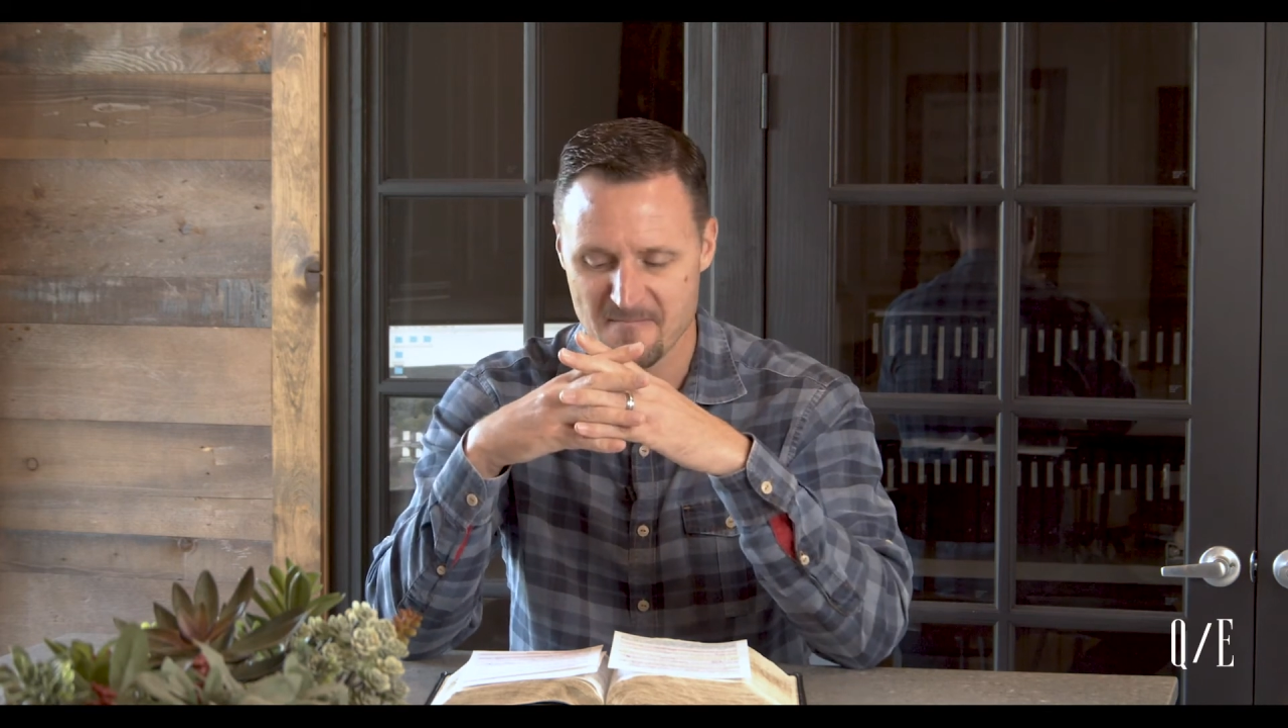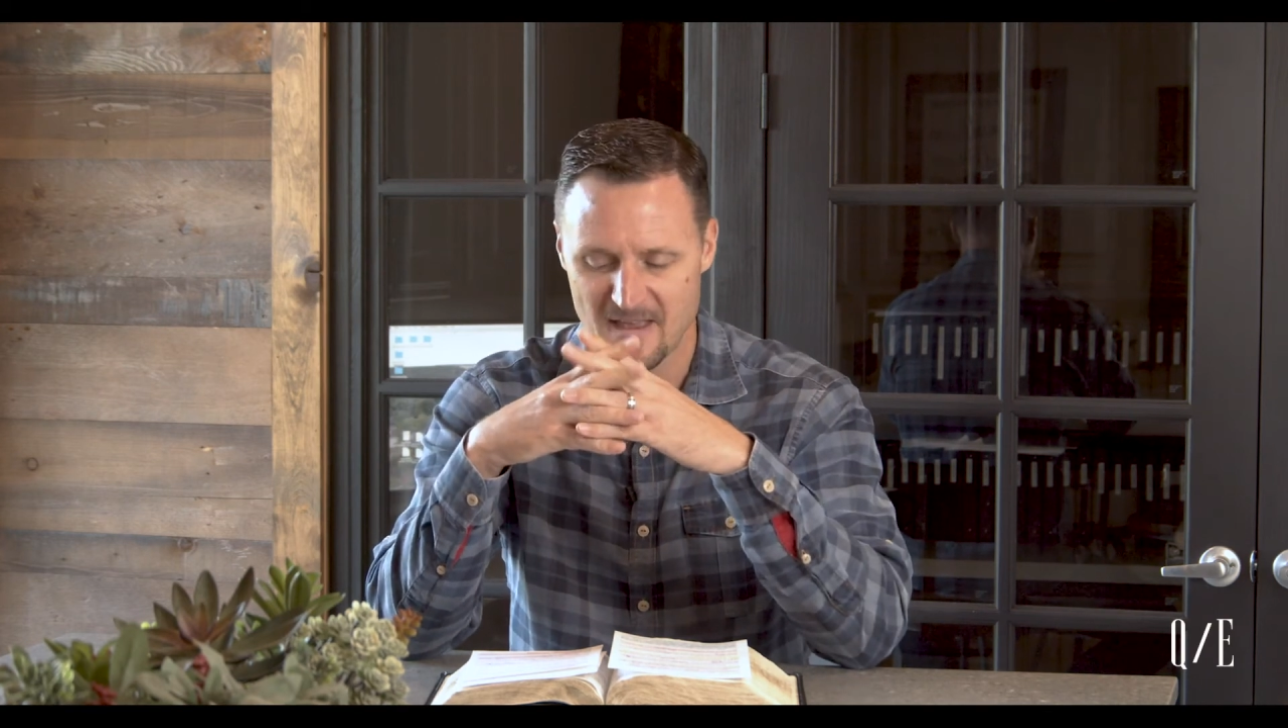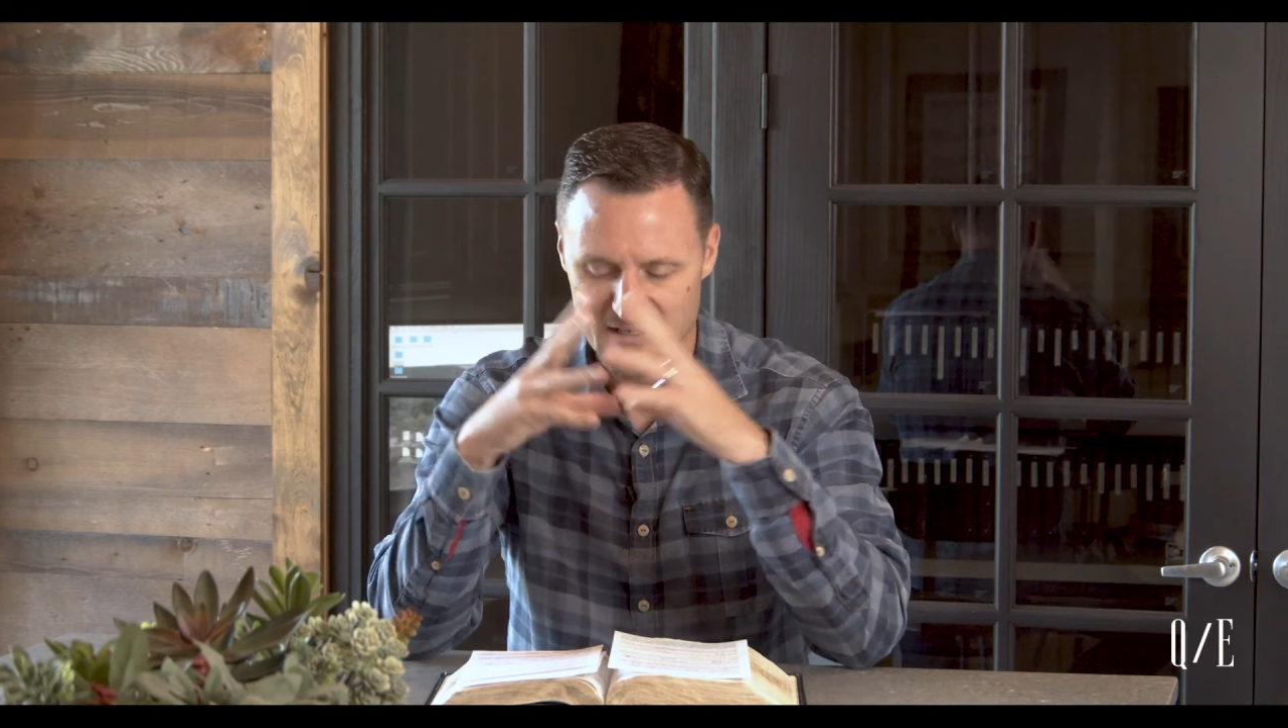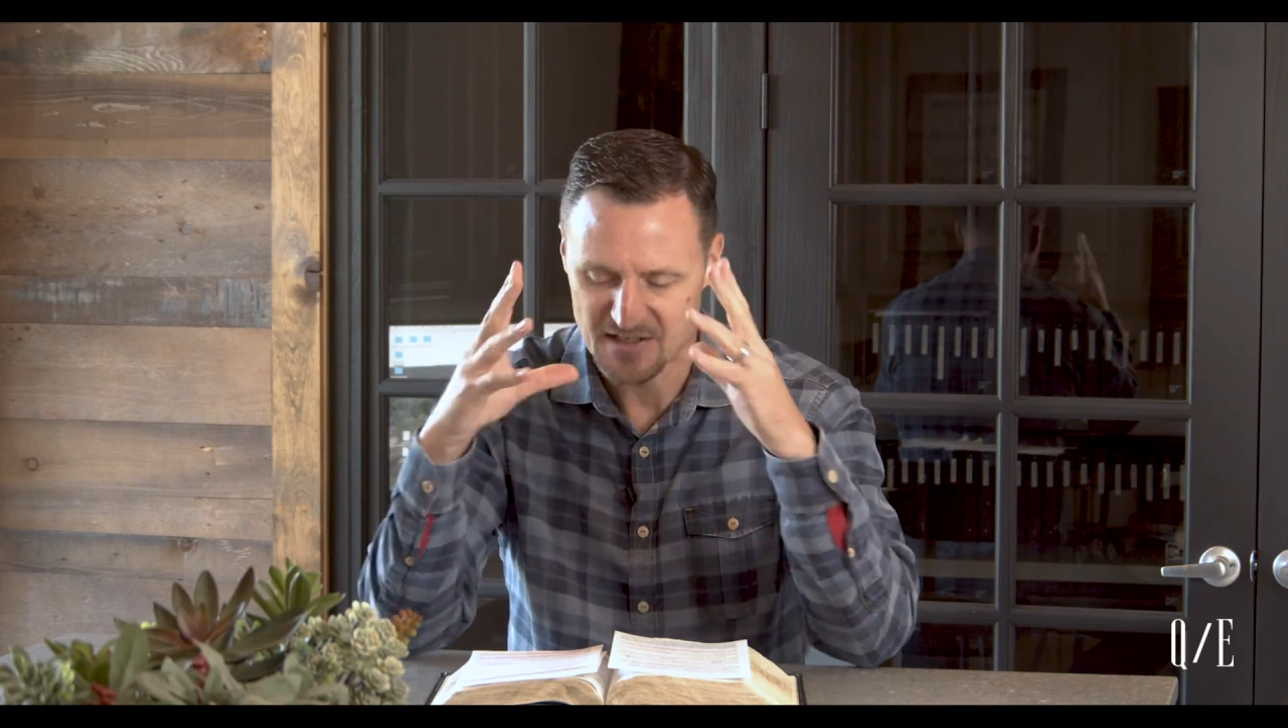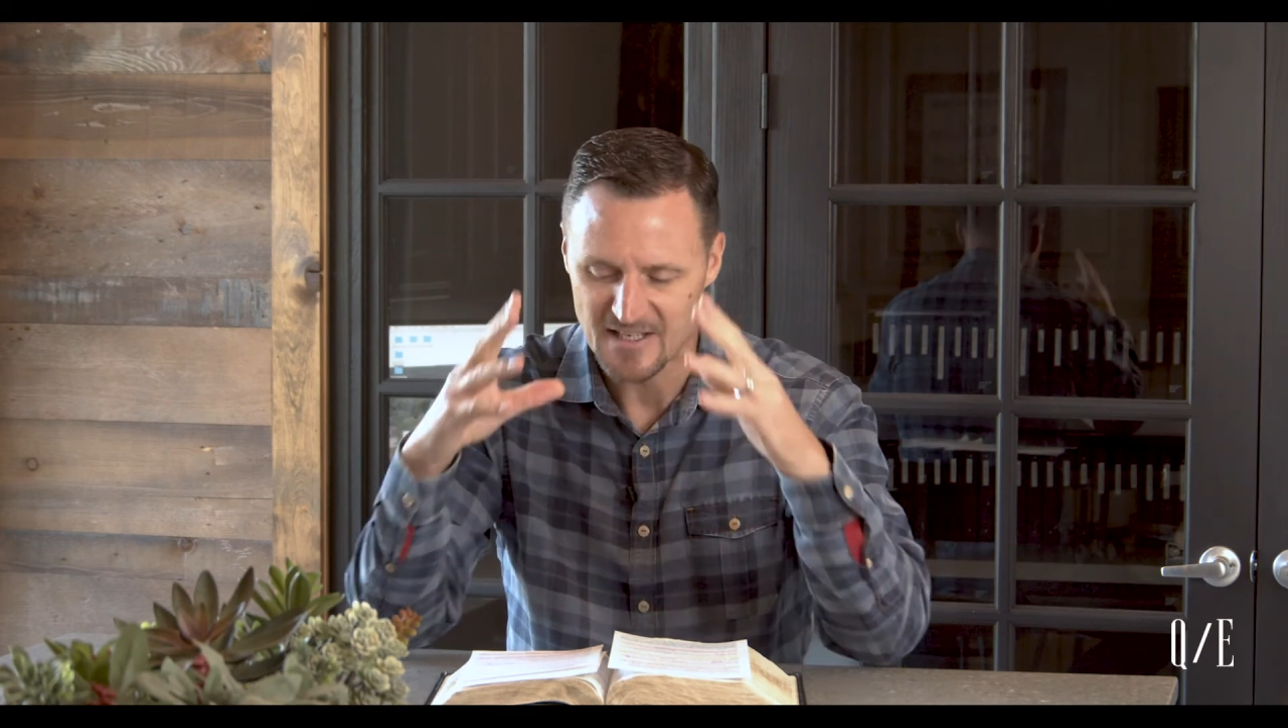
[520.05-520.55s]

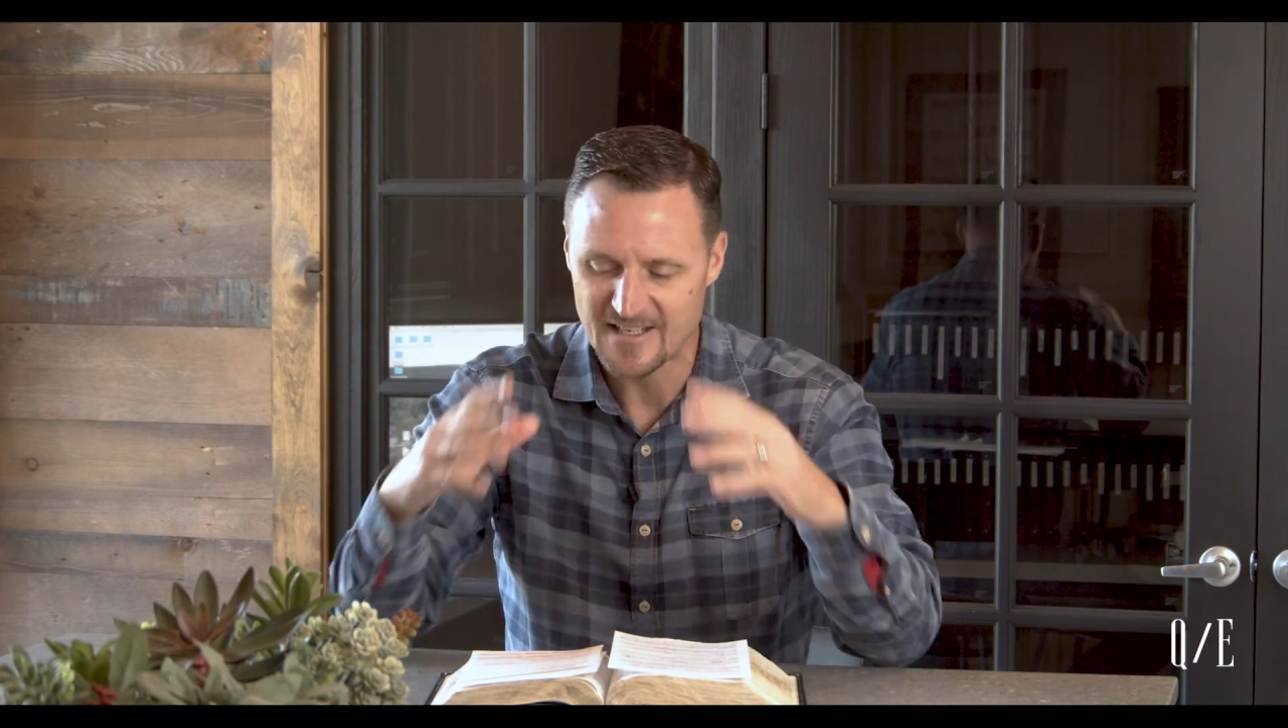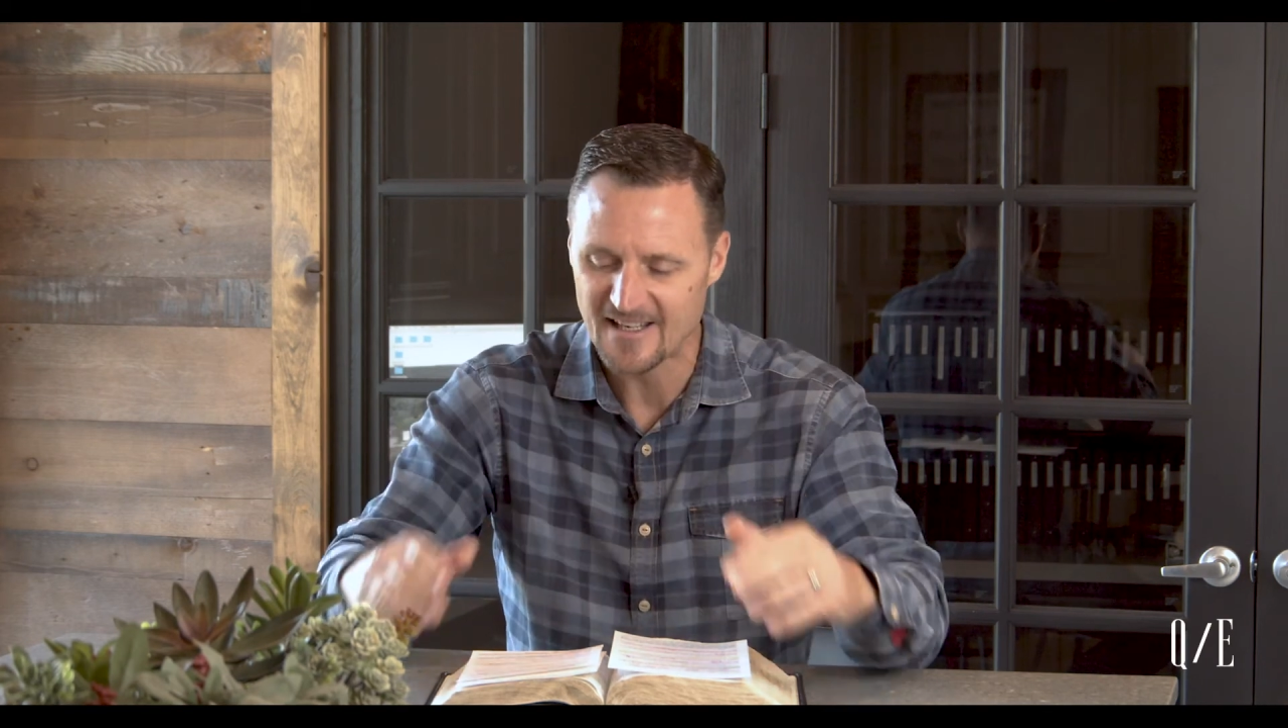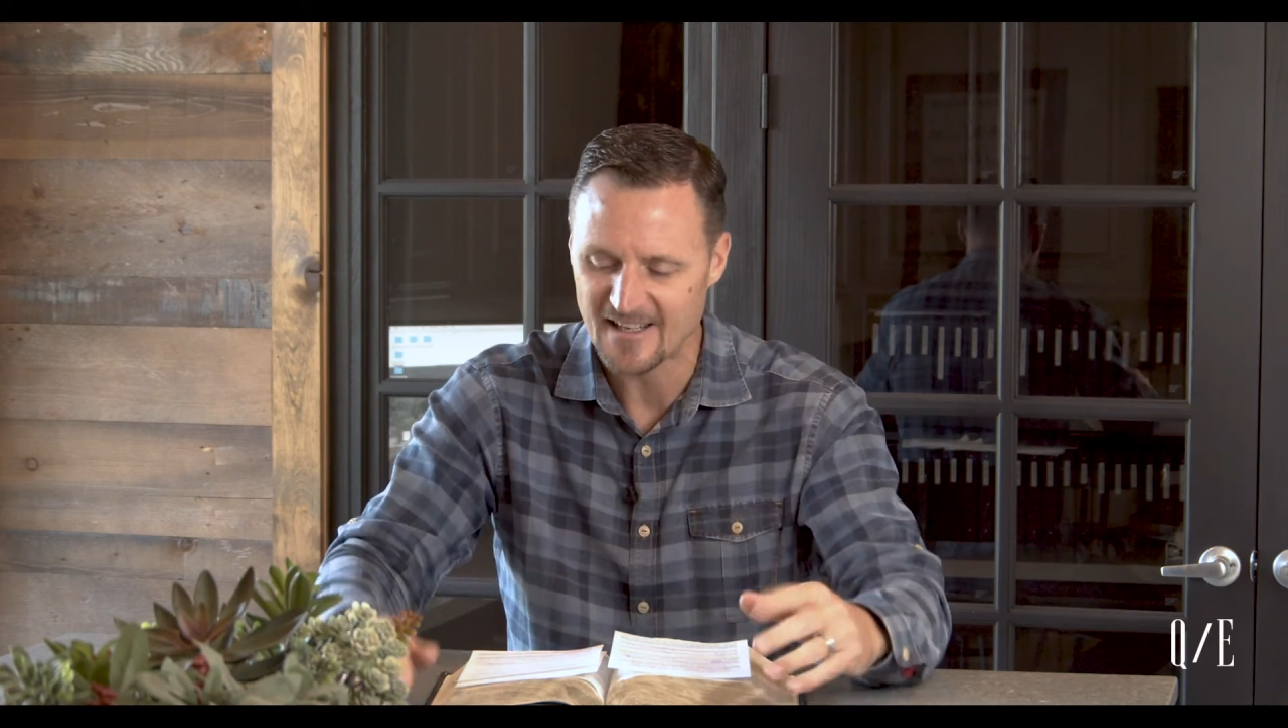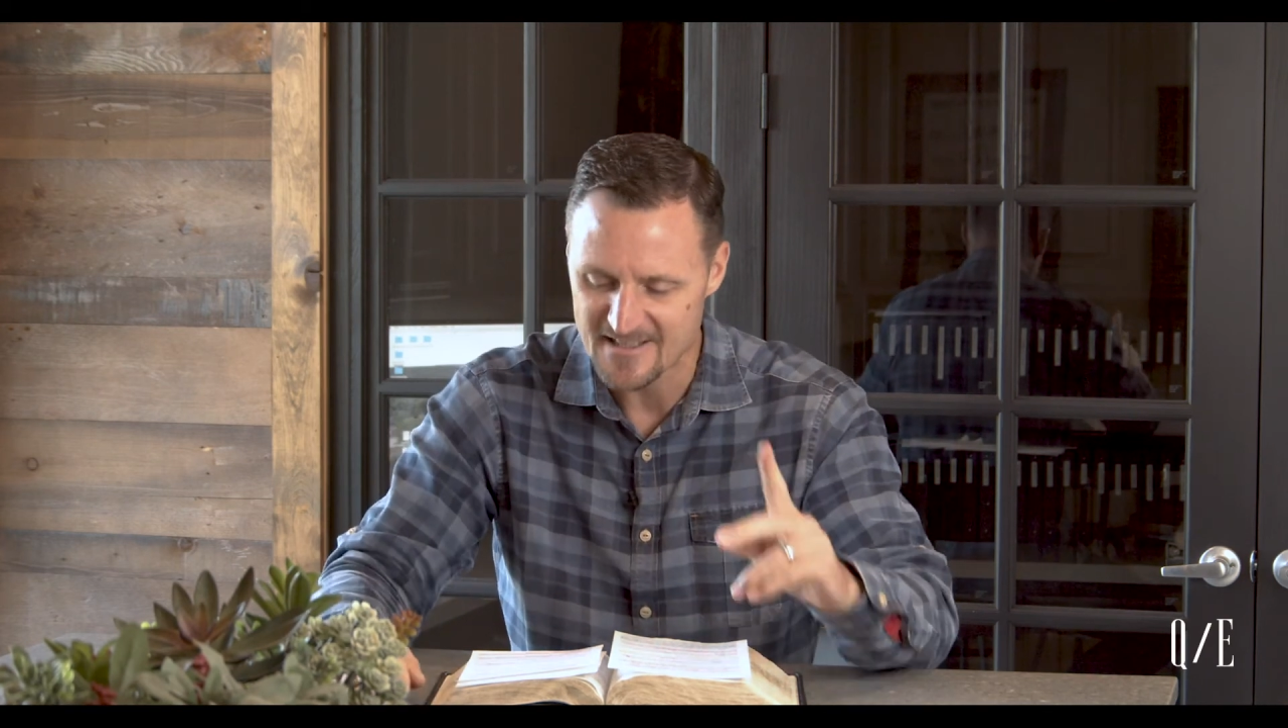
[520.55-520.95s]
and as he did,